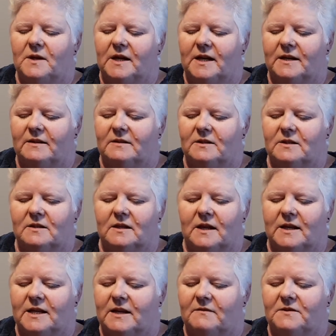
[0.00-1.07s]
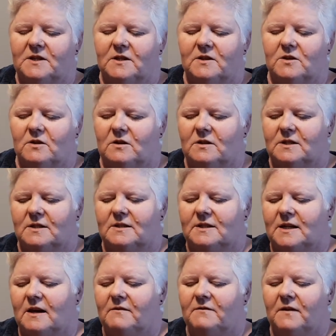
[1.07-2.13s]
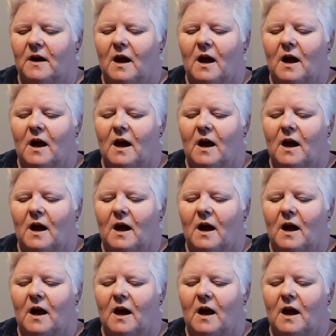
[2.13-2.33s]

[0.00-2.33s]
that I that I give to the girls and stuff.